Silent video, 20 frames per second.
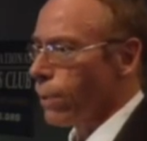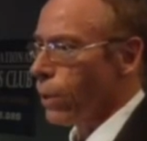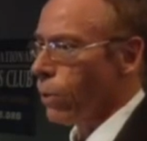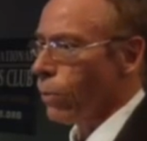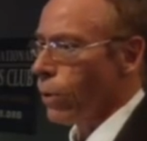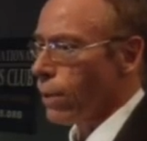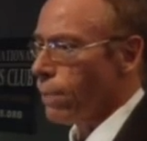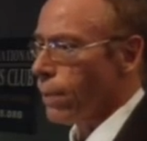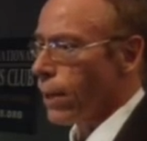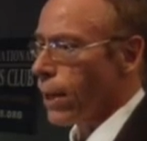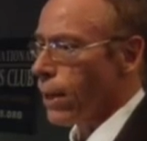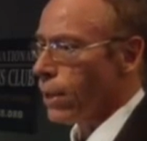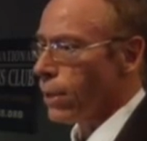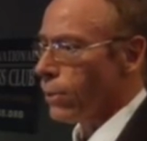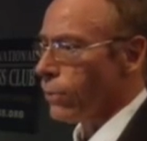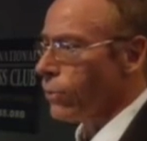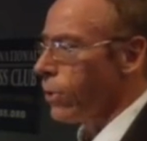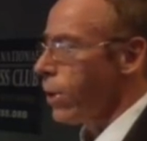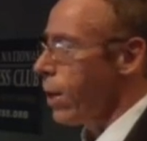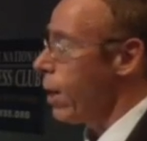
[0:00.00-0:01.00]
beltway
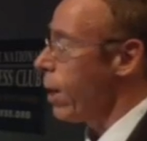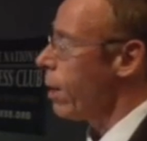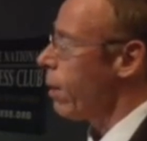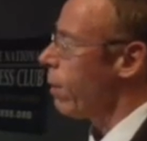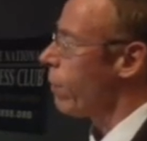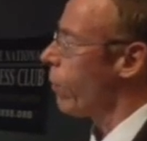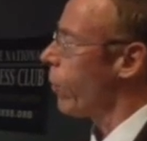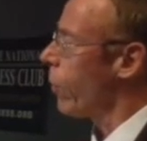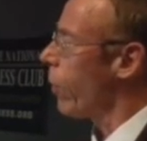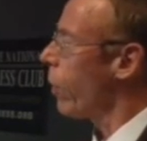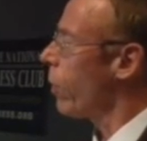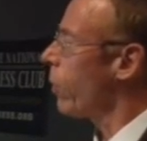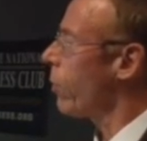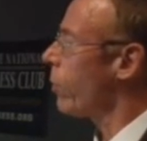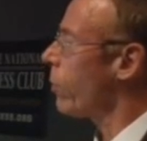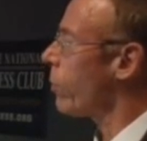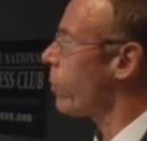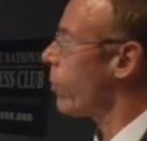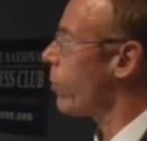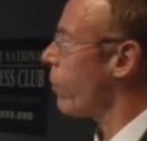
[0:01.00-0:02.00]
bandits.
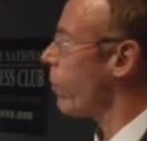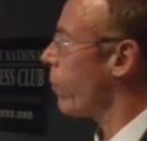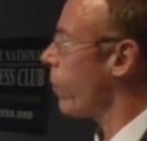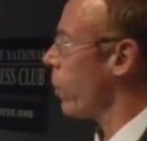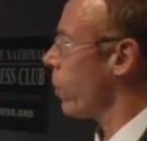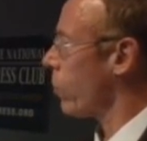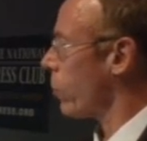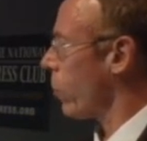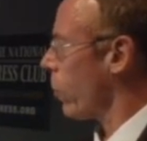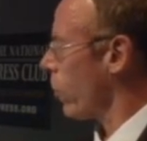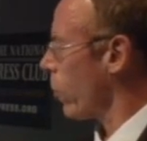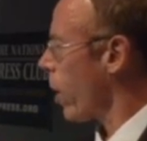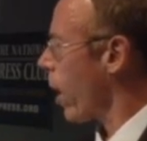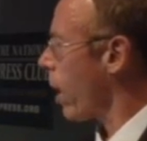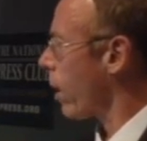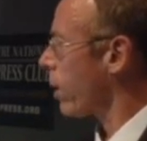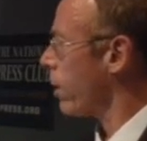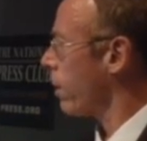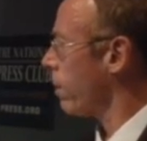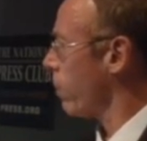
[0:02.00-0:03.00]
Those folks are
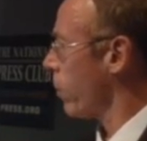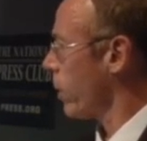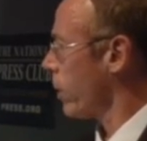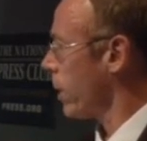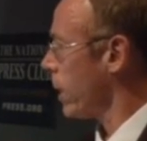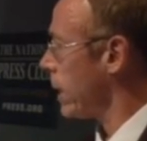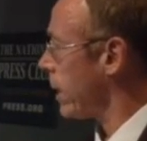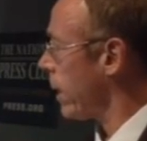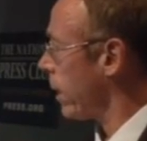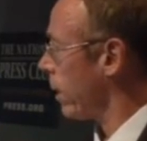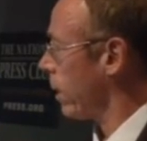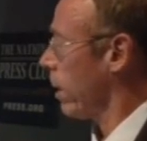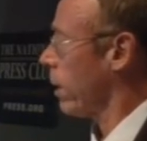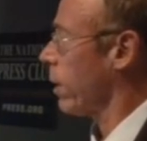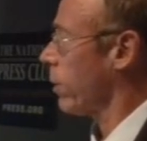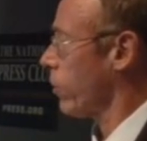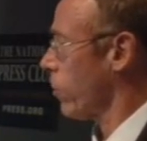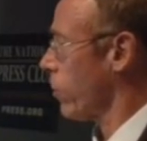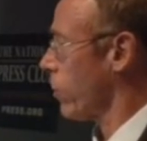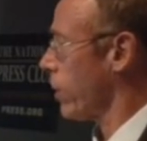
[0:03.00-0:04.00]
not going to bring these
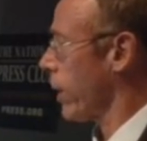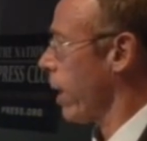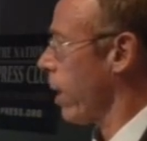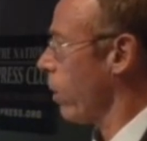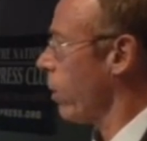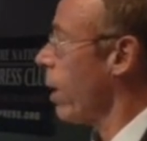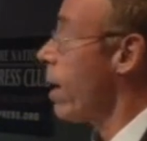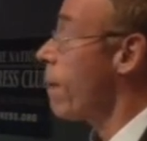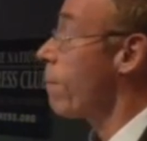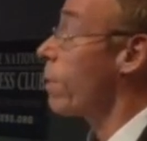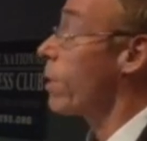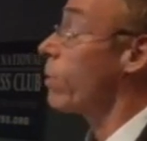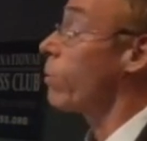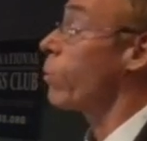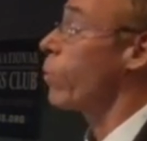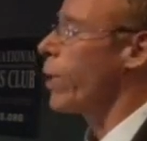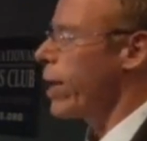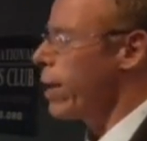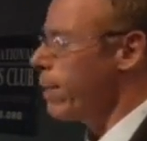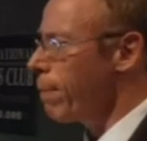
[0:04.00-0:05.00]
technologies out. But
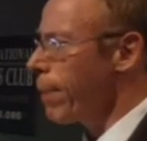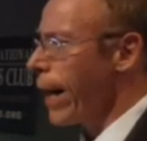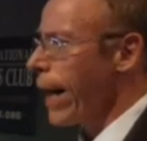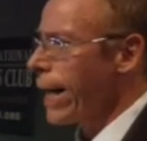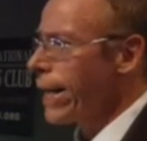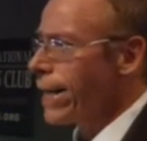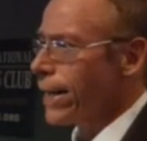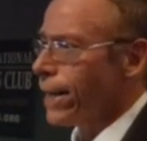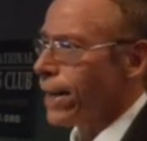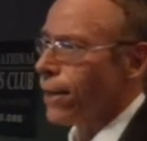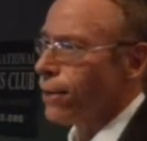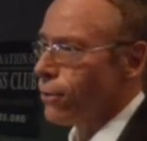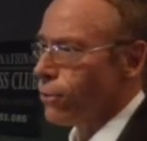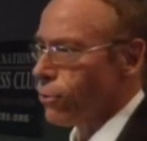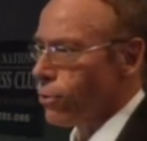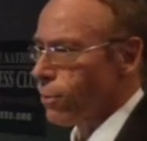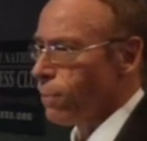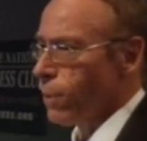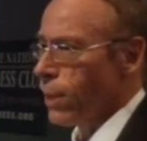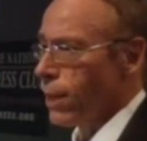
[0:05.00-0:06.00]
if we band together
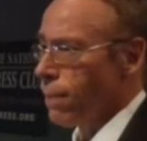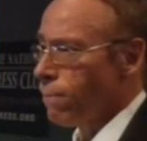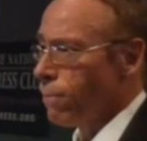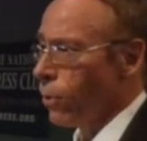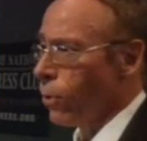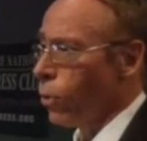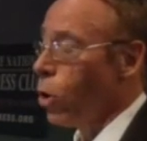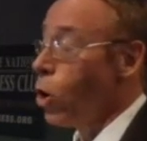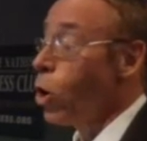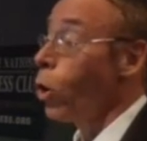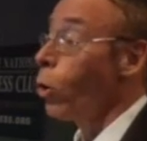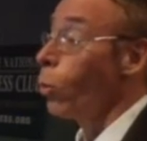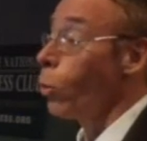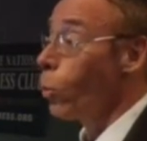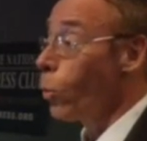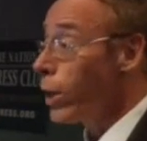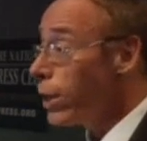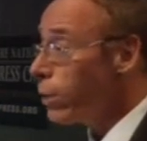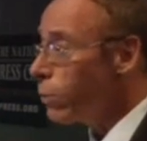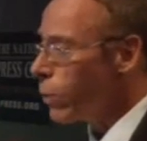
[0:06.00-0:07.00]
as a people,
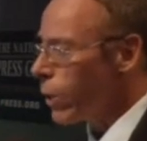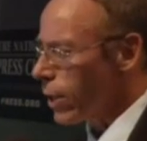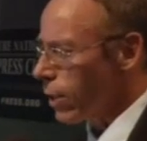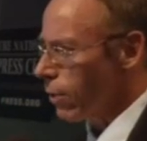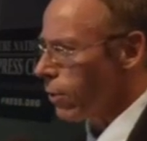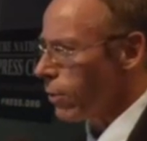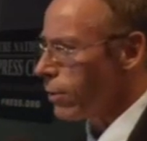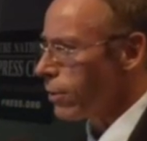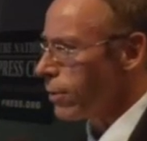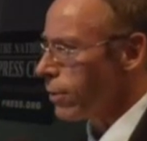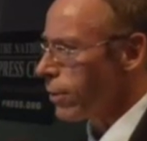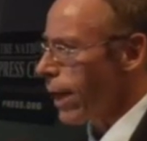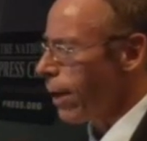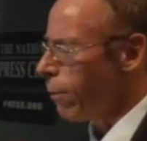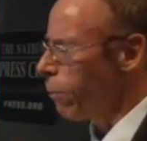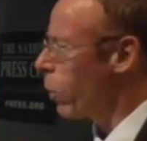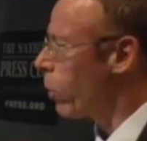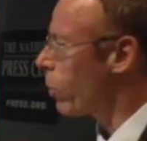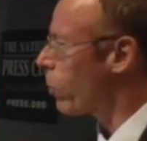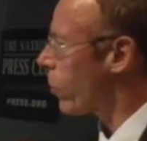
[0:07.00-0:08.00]
we will,
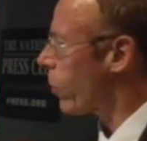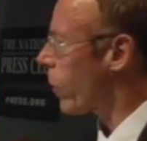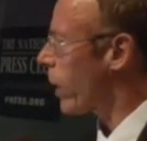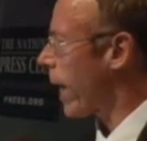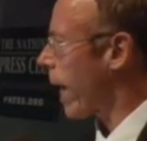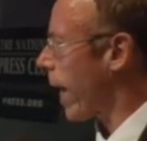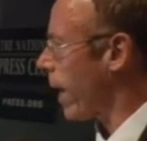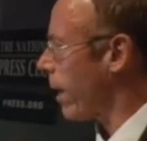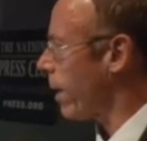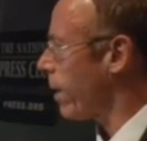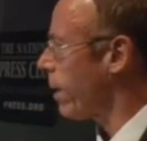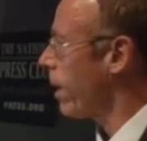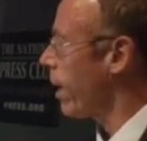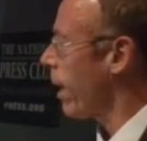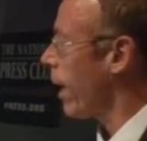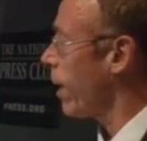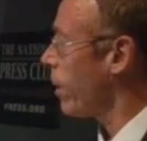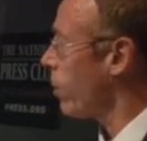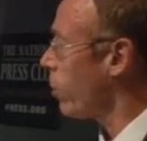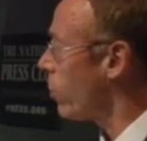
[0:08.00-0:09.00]
and we'll create
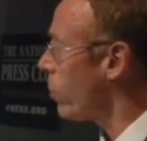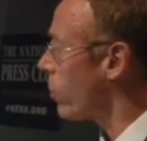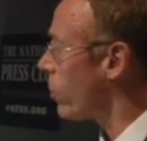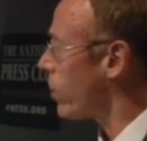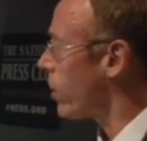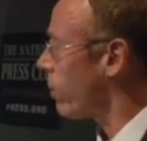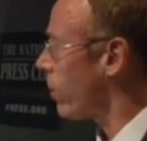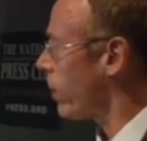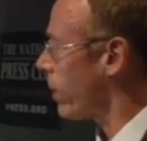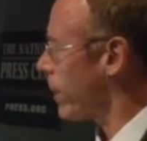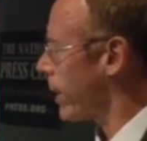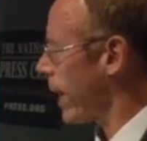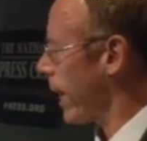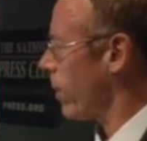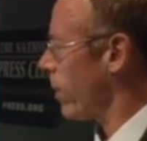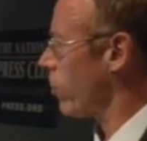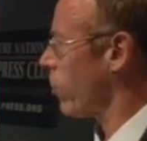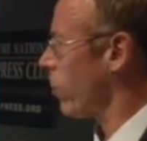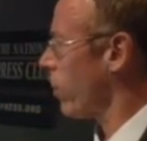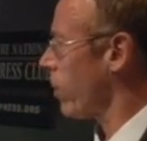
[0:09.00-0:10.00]
a new
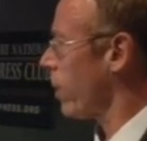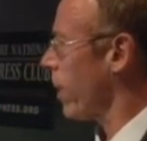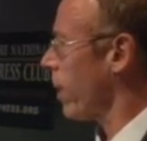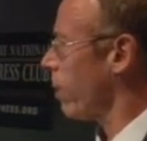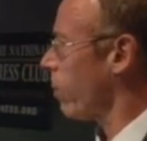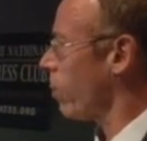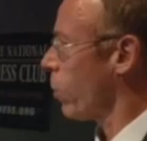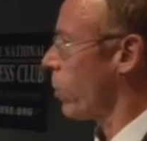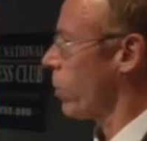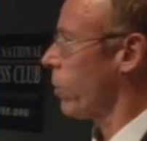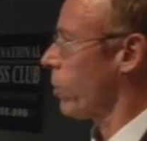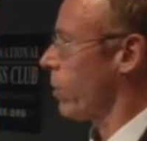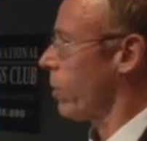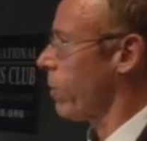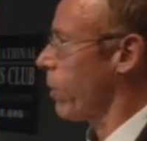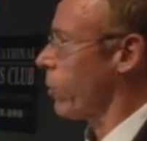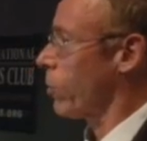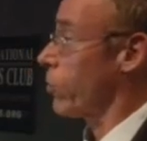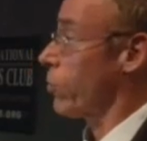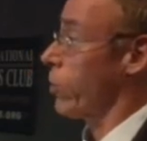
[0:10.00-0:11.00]
civilization and a world
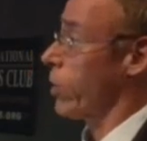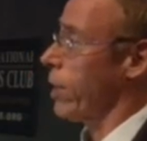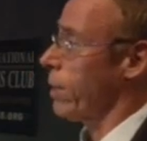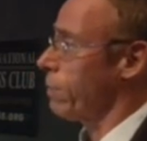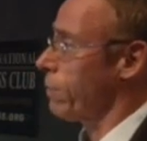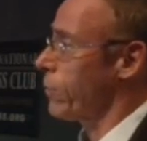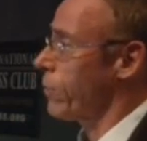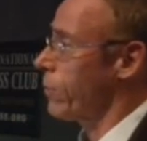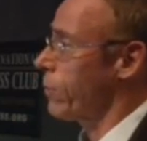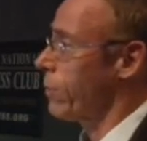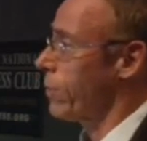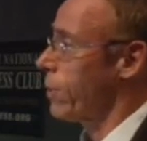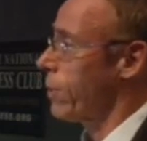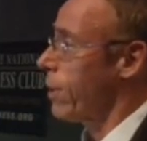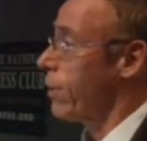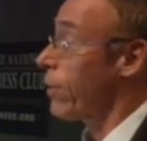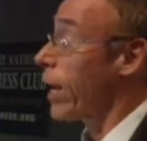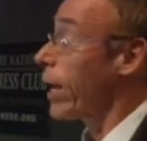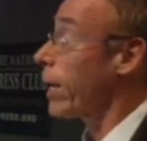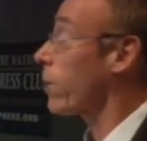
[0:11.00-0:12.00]
of our dreams.
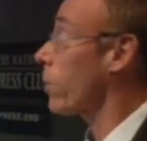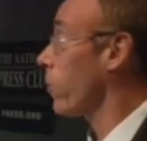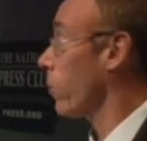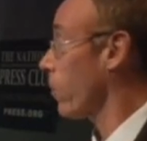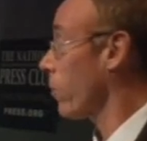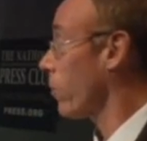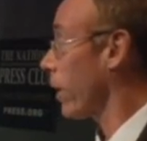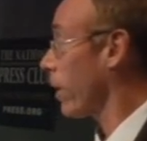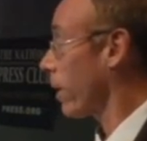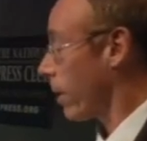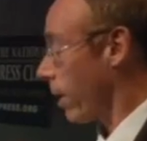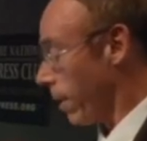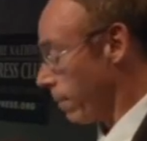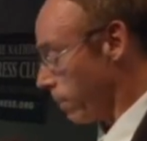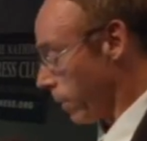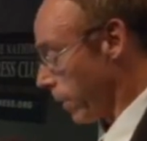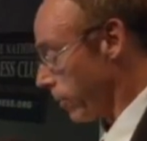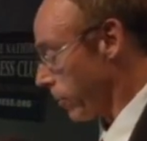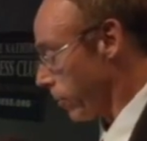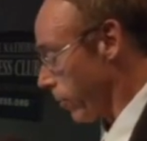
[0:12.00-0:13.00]
Thank you, and
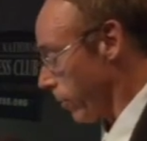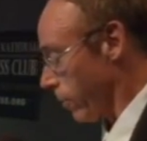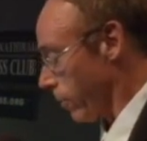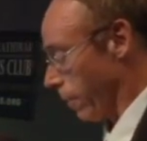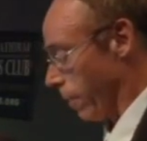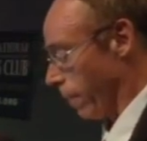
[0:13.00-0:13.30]
God bless you.